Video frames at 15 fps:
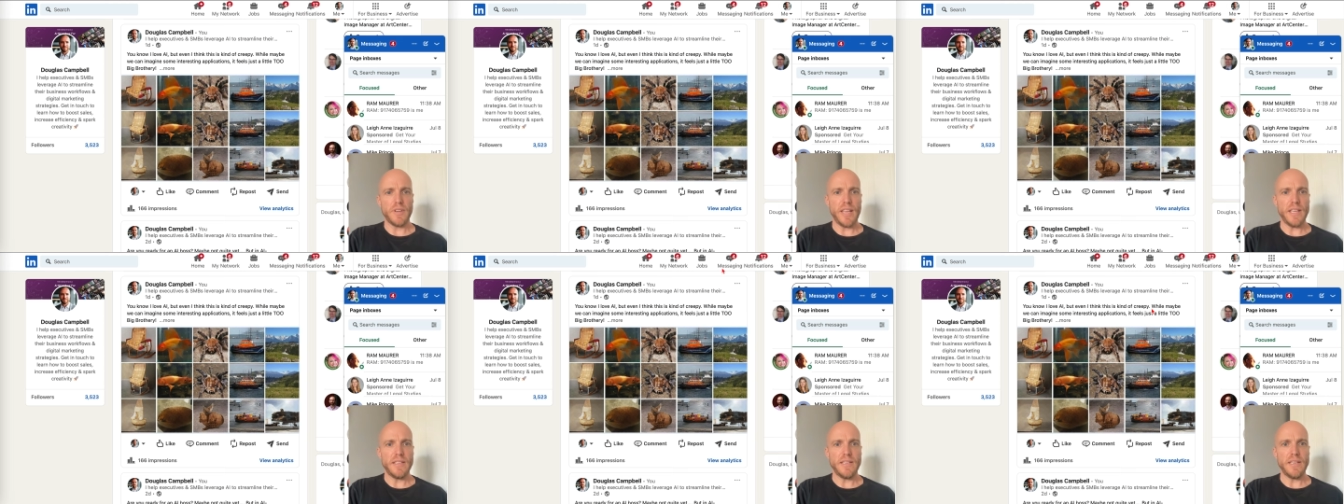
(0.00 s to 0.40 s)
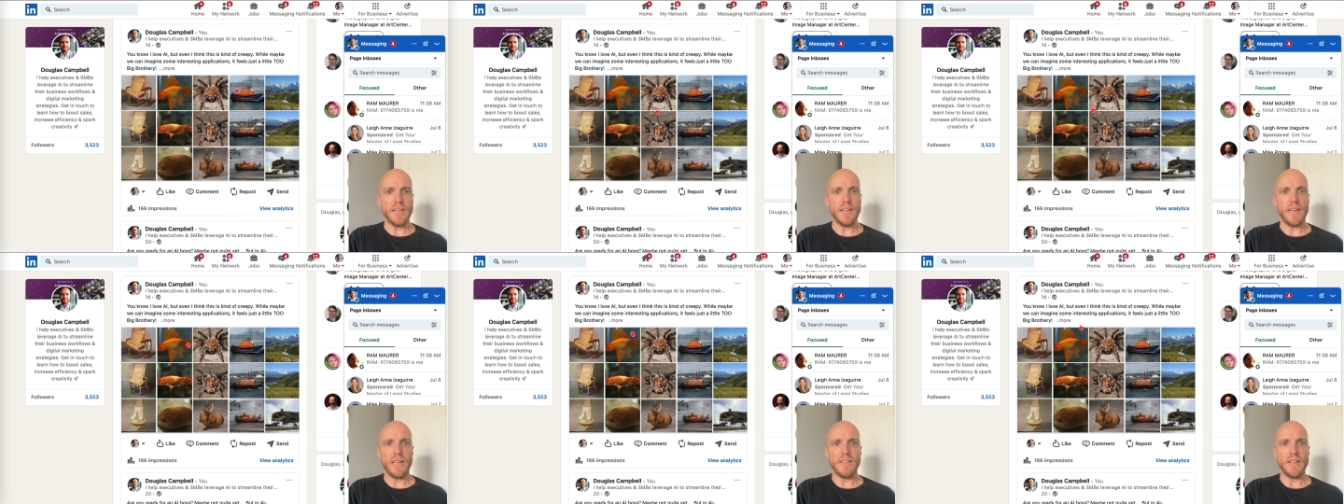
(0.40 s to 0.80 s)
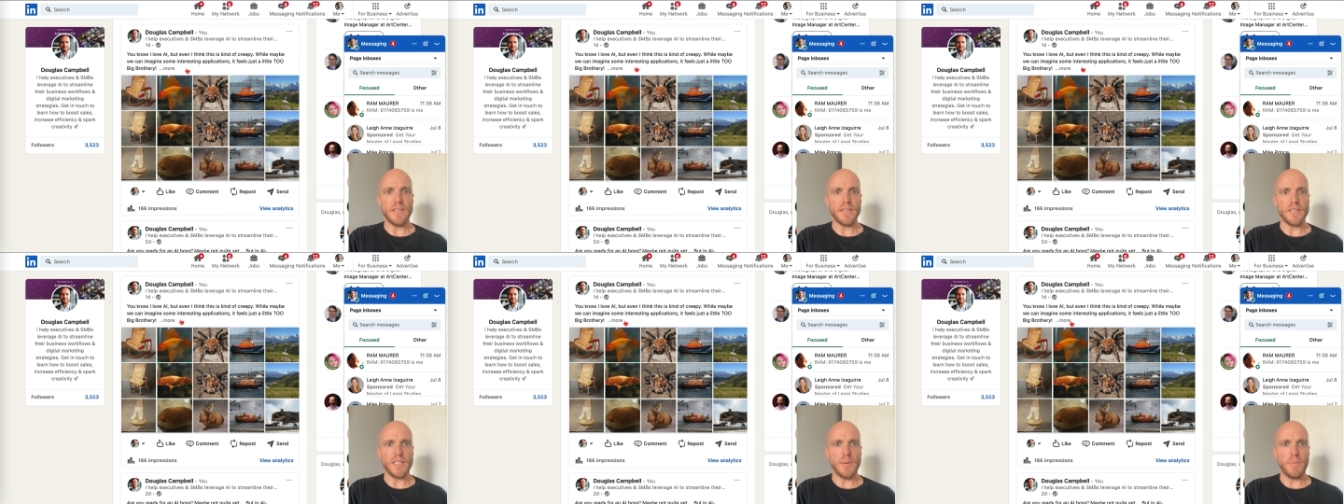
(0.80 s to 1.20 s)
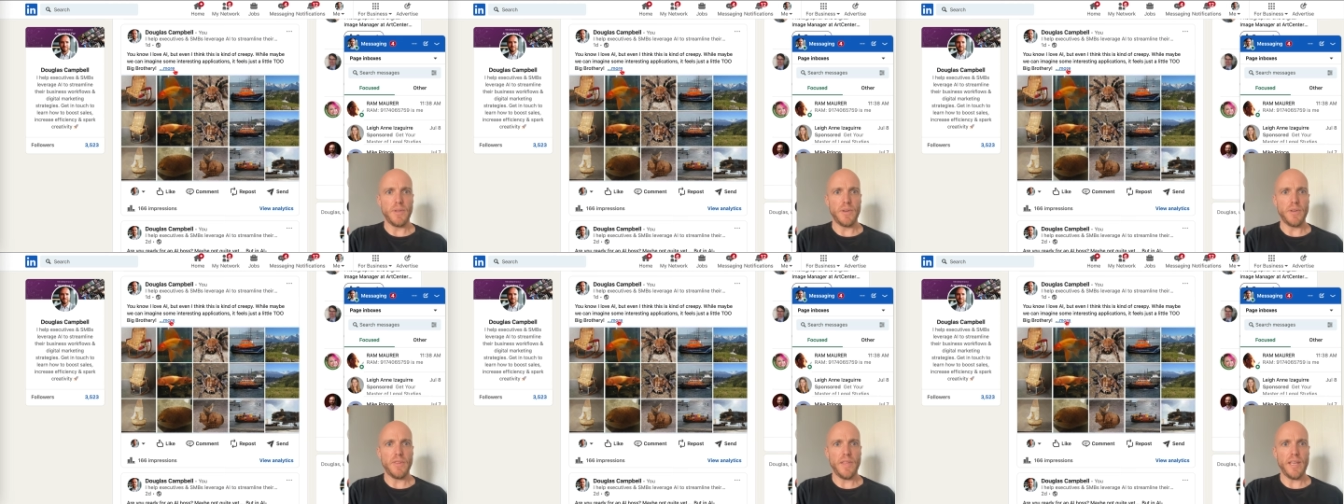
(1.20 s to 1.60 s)
LinkedIn, it does a
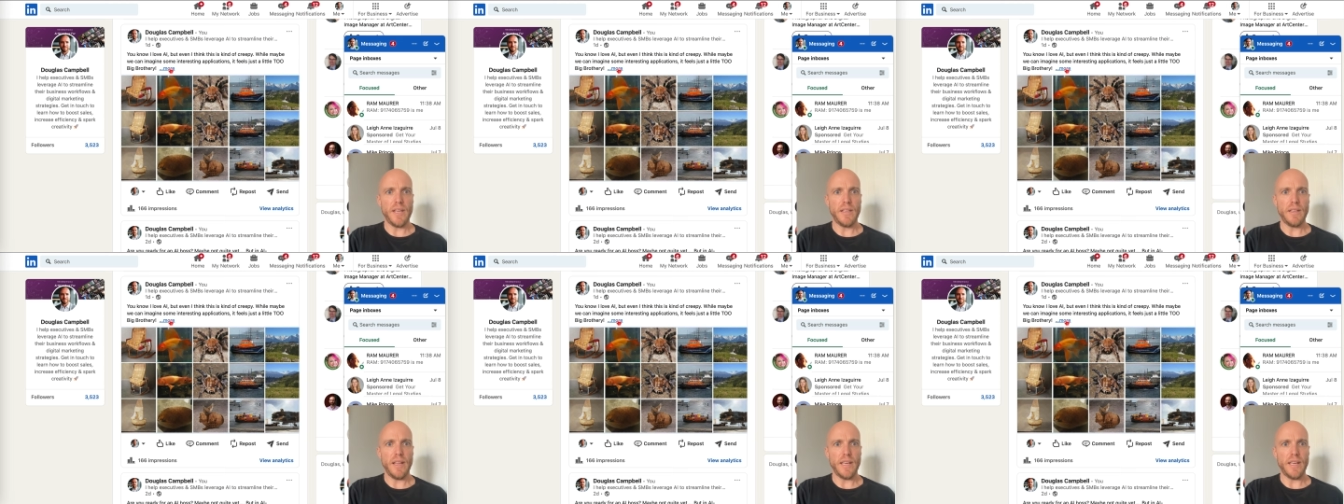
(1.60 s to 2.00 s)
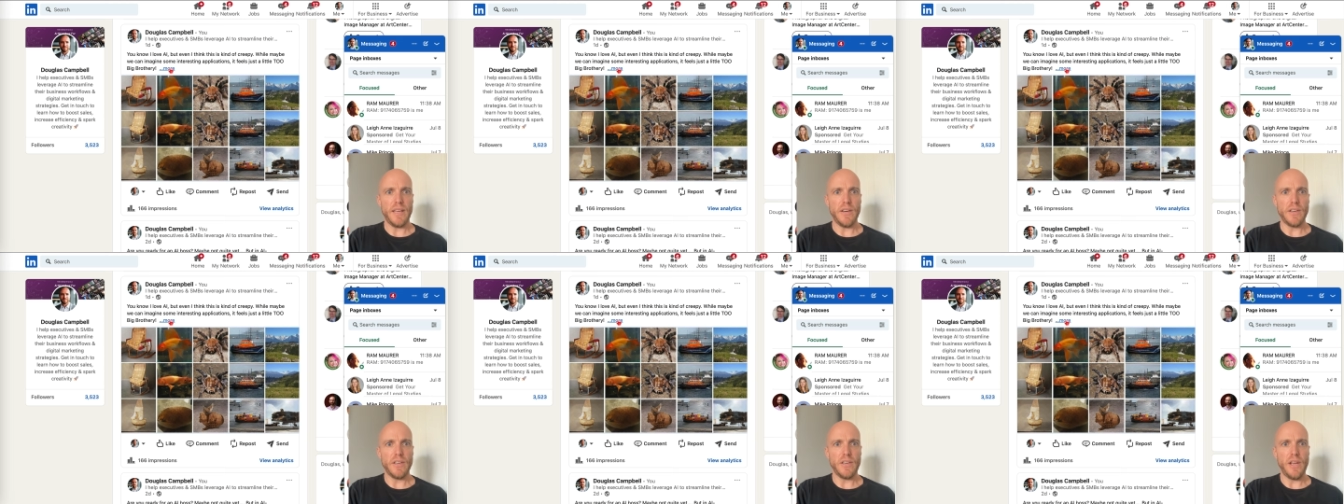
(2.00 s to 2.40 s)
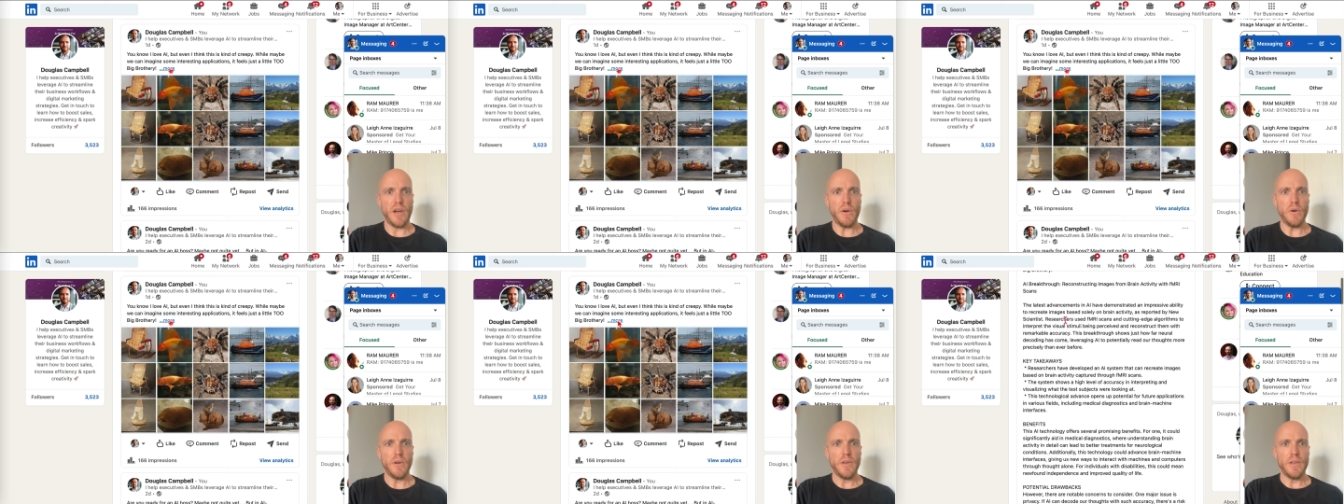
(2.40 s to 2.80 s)
similar thing. Like here you go.